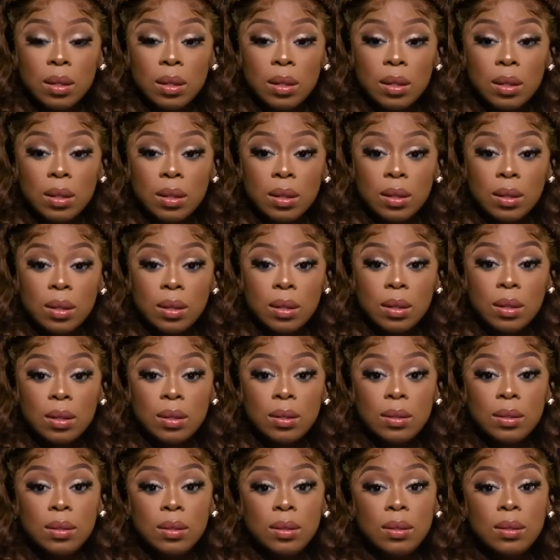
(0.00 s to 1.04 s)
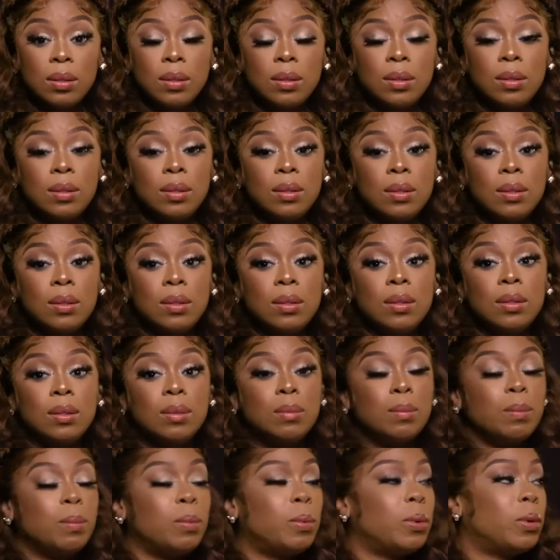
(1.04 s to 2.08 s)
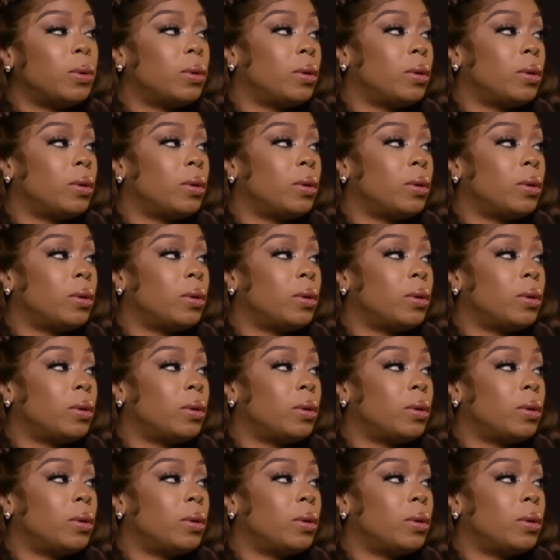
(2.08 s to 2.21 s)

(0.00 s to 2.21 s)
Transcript: [no speech]